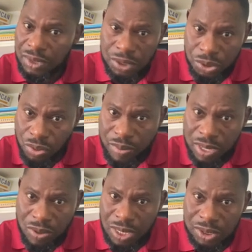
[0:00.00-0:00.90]
so
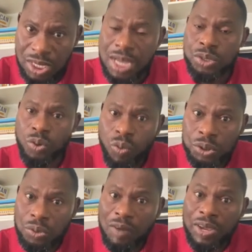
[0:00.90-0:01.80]
many others. So
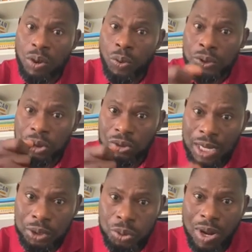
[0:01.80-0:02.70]
once you have a
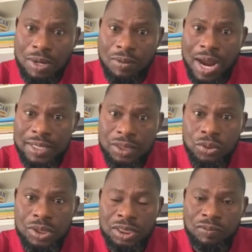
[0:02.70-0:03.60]
contractual right
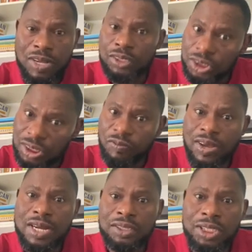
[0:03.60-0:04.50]
to receive cash, it's a
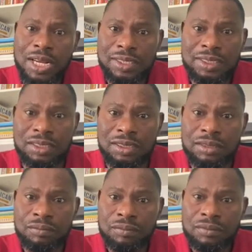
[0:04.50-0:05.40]
financial asset.
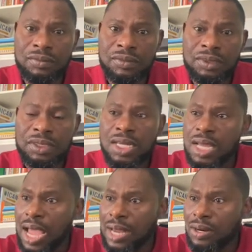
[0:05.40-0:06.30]

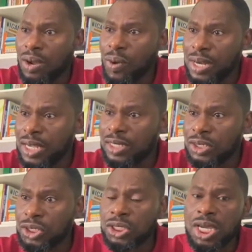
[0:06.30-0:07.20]
Another one
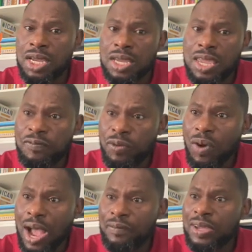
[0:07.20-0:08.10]
is if
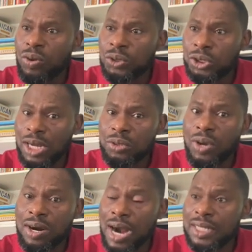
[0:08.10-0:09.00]
you have a
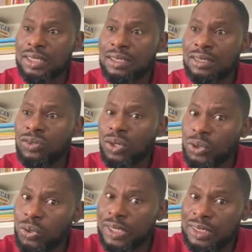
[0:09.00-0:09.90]
contractual right
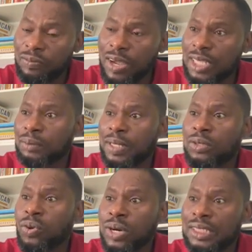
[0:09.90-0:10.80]
not to receive cash,
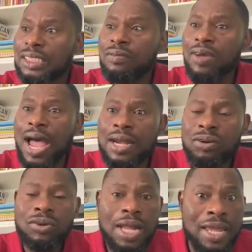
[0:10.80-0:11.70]
but to receive
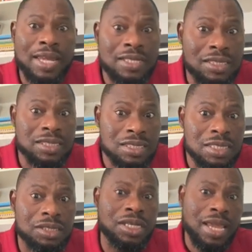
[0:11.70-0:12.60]
another
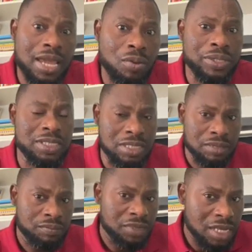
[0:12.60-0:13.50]
entity's equity,
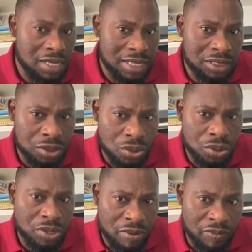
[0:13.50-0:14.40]
then that is
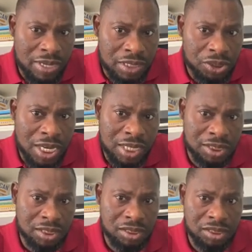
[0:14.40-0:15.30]
also a financial
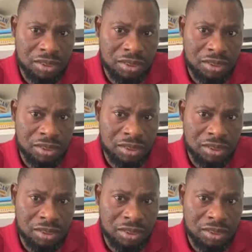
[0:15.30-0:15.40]
asset.